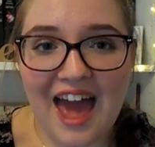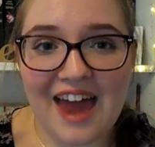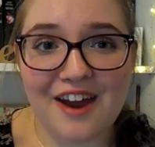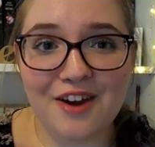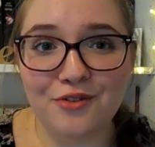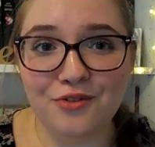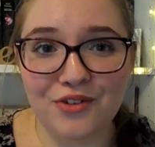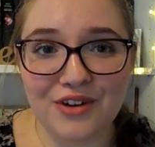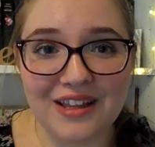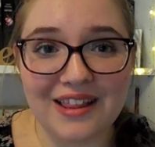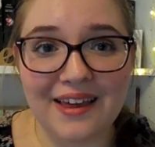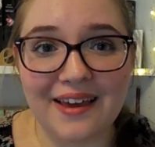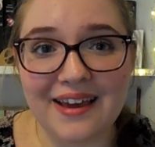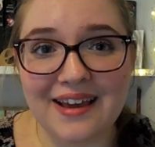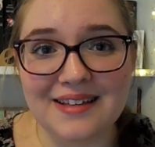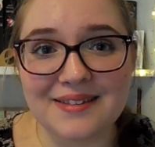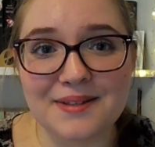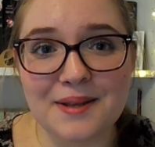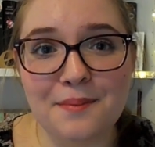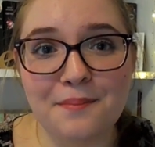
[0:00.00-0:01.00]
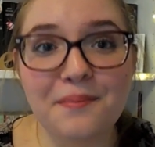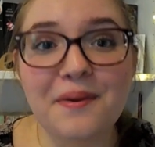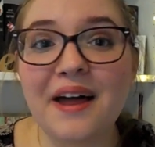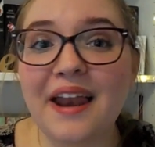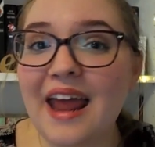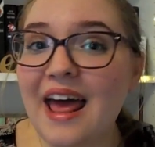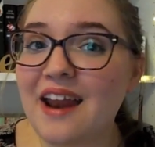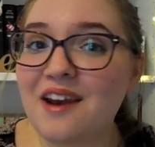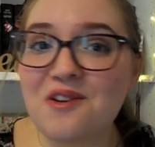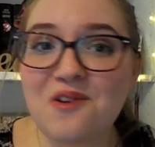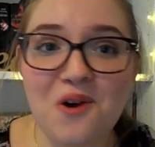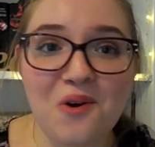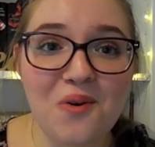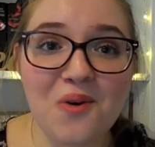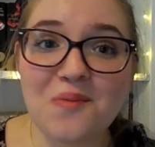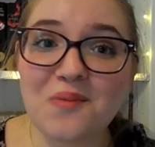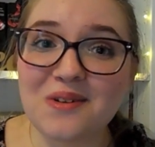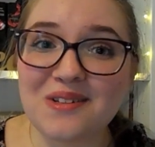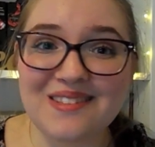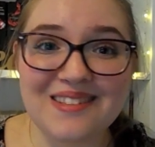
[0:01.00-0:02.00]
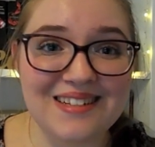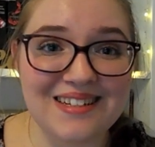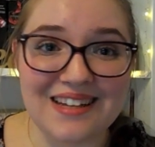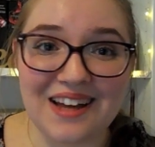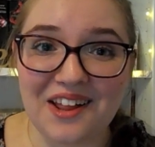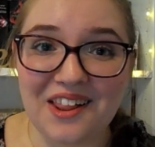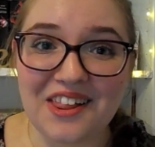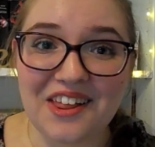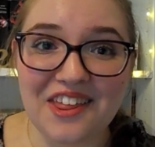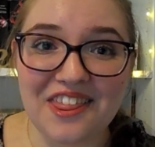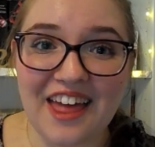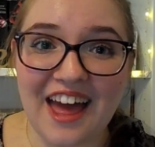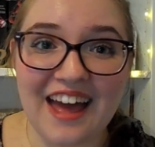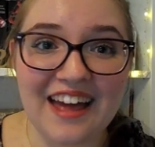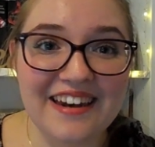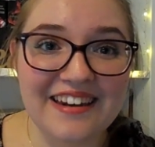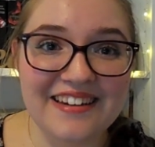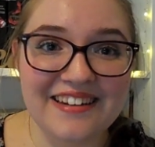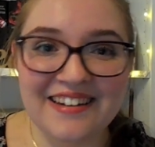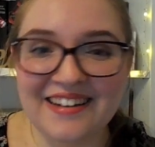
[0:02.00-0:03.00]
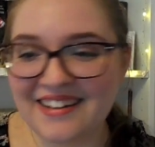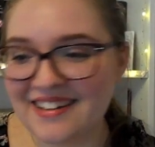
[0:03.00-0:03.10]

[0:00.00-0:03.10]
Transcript: and it really isn't, but no one wants to tell her that.